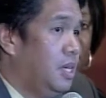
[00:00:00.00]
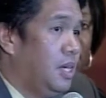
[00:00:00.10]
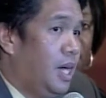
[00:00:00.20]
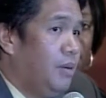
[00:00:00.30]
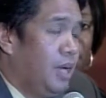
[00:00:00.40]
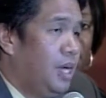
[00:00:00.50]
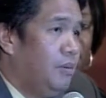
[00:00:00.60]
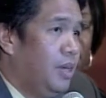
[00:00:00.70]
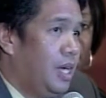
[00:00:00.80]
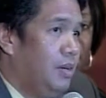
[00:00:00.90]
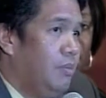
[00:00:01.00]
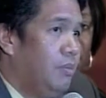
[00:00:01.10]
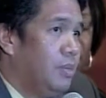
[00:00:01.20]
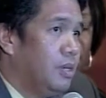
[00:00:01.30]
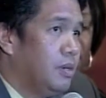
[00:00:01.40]

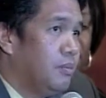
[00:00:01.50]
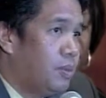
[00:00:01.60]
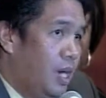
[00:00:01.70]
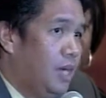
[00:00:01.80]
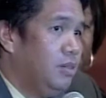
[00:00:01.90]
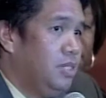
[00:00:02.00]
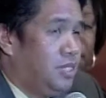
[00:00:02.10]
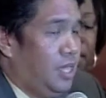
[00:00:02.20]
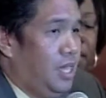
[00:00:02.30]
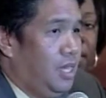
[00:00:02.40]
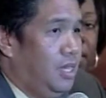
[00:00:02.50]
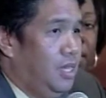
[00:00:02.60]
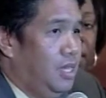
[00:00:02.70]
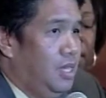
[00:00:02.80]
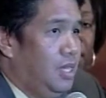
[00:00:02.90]
I'm proud to say
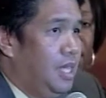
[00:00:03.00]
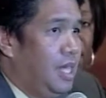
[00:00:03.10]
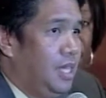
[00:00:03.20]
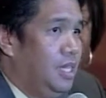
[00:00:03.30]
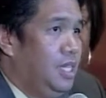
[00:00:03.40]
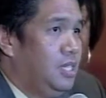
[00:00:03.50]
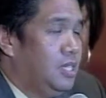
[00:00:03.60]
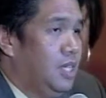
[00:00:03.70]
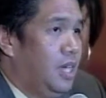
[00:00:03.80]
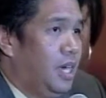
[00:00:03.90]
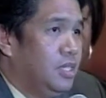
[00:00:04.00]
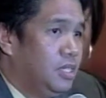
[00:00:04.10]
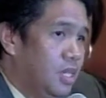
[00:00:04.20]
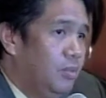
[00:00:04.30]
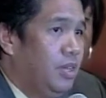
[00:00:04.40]
that at least on
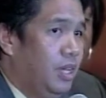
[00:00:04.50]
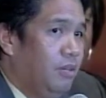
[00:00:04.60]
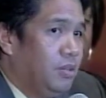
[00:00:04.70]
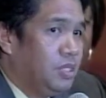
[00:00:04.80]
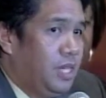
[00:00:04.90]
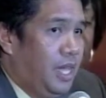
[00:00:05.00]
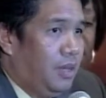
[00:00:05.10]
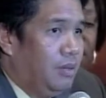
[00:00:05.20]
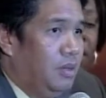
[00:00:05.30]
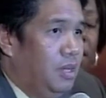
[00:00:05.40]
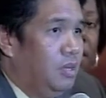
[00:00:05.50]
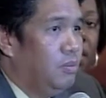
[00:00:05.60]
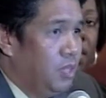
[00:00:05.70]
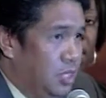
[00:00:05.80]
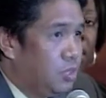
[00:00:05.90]
some levels now,
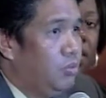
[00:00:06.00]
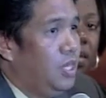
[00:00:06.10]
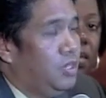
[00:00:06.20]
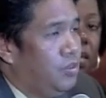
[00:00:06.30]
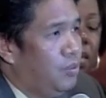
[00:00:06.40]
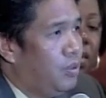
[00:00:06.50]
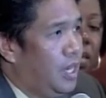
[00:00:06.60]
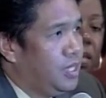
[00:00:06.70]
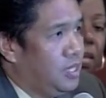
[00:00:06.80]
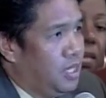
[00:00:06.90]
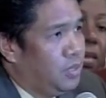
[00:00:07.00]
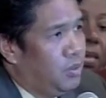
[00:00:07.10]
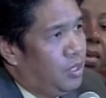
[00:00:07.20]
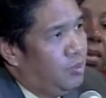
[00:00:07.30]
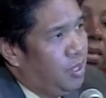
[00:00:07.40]
with this reentry process,
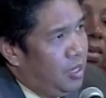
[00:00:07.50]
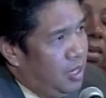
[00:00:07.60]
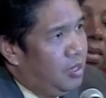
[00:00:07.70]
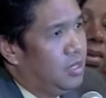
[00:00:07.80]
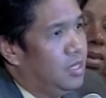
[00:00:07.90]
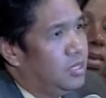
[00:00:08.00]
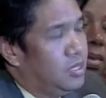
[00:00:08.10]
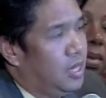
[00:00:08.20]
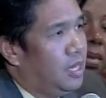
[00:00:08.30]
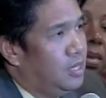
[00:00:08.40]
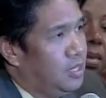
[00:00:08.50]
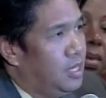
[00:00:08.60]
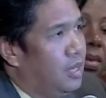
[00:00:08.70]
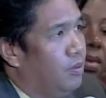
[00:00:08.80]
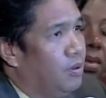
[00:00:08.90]
whether it be here on this
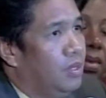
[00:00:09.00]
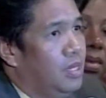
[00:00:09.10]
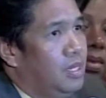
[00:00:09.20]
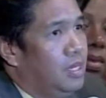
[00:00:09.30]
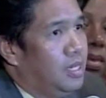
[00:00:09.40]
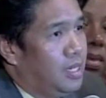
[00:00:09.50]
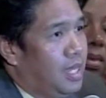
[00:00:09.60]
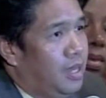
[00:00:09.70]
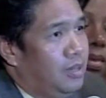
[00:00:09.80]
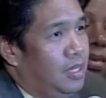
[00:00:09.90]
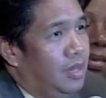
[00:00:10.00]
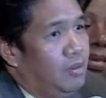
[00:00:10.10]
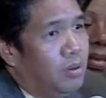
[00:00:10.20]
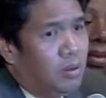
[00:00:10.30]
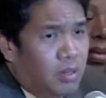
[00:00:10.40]
level, on the county
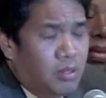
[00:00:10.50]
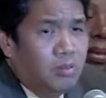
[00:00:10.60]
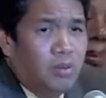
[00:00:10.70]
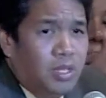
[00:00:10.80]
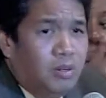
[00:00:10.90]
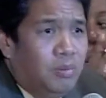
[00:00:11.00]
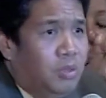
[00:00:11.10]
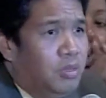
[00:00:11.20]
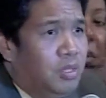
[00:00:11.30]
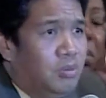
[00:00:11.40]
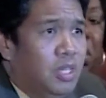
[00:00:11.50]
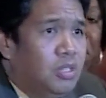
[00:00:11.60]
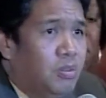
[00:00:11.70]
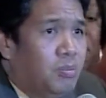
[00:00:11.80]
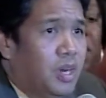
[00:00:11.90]
level, or whether it be with the
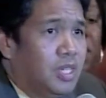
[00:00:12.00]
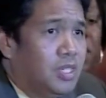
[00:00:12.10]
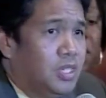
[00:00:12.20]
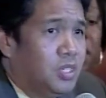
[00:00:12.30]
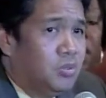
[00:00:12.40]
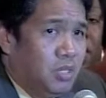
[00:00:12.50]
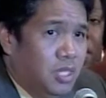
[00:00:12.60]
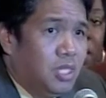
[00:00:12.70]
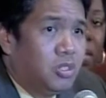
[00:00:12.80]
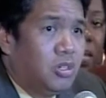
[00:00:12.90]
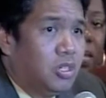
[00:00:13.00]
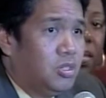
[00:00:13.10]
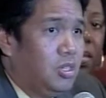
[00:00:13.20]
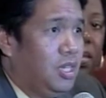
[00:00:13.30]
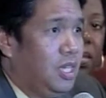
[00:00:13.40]
reentry processes with the district
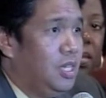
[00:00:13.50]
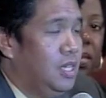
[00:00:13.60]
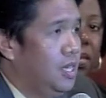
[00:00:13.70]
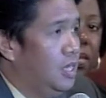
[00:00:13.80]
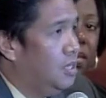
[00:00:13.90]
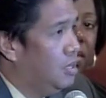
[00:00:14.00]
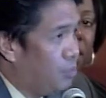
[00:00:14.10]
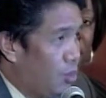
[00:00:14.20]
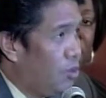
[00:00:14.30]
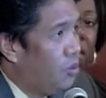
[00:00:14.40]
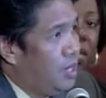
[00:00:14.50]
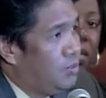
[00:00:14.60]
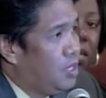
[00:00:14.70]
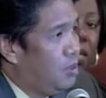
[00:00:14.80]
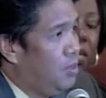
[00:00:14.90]
attorney, the
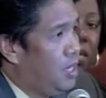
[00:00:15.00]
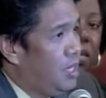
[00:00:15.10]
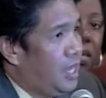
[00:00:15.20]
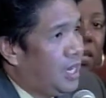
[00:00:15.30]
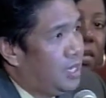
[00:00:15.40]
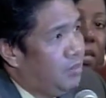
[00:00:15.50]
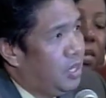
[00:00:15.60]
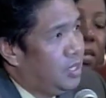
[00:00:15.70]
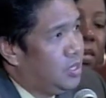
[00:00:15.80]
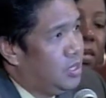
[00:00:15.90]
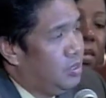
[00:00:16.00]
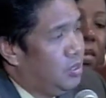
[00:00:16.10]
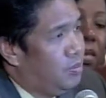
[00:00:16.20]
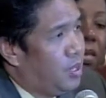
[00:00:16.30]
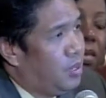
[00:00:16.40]
programs that are being enacted by the sheriff's
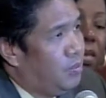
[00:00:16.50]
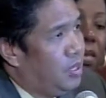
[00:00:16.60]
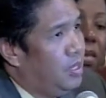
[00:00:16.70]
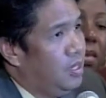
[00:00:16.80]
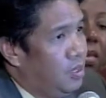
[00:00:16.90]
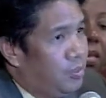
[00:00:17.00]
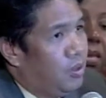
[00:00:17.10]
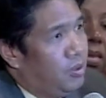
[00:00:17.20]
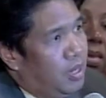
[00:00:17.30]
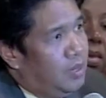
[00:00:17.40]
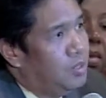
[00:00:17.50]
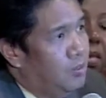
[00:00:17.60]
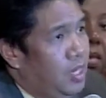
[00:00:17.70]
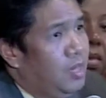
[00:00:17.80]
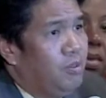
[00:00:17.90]
department, the programs, the
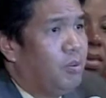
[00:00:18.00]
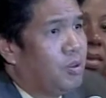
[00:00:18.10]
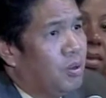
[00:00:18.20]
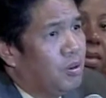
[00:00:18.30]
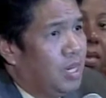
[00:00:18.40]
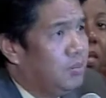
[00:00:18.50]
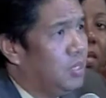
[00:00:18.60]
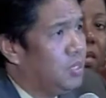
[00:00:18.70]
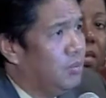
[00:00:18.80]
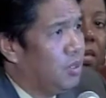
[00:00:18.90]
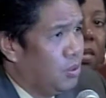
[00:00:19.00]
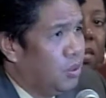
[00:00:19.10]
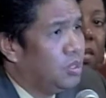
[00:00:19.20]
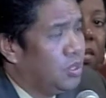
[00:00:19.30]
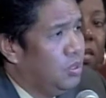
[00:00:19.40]
meaningful programs that some of the
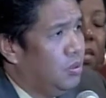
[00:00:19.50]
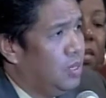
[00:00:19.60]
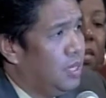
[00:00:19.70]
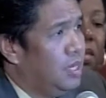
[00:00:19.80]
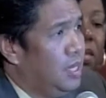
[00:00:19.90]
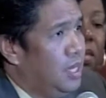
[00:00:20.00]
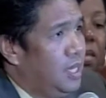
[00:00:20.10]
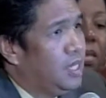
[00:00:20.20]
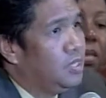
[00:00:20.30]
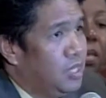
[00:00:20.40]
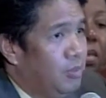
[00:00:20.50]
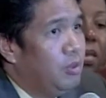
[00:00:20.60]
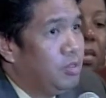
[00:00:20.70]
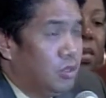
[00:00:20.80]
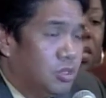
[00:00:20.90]
courts are doing, that some
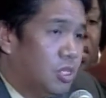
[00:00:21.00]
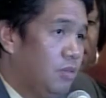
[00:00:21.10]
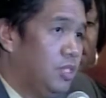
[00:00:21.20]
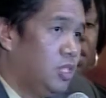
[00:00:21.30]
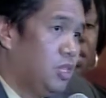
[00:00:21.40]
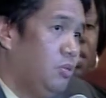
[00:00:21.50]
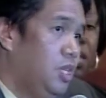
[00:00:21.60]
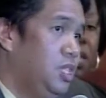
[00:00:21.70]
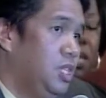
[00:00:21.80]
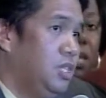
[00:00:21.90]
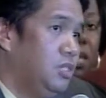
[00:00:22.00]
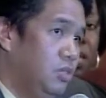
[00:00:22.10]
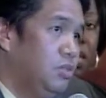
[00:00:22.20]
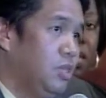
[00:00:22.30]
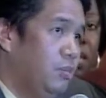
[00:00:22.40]
of those services are reaching to
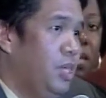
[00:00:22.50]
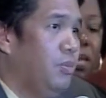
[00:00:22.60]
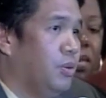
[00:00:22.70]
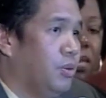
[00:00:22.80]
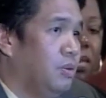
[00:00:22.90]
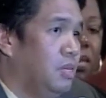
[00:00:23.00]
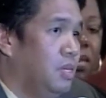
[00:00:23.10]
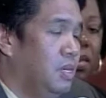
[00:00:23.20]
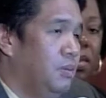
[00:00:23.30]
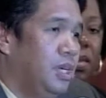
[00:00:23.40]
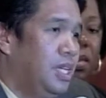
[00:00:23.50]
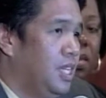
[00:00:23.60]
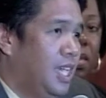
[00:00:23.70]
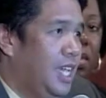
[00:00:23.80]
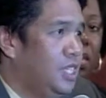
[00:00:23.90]
some people. But
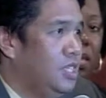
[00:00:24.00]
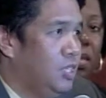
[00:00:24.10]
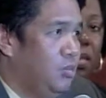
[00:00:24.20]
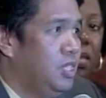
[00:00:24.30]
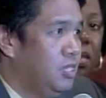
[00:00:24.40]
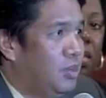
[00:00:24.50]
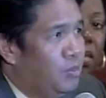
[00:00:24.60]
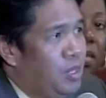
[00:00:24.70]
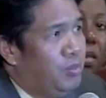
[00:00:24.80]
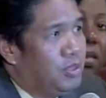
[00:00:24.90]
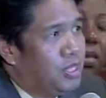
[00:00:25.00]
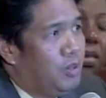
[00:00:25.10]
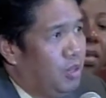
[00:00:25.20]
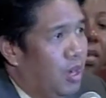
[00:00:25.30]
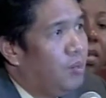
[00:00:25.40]
it can't just be some people, it's got to
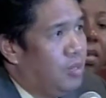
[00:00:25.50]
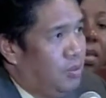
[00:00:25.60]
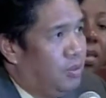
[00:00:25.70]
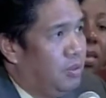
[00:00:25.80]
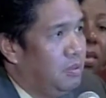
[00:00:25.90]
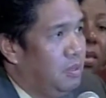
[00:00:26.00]
be all people.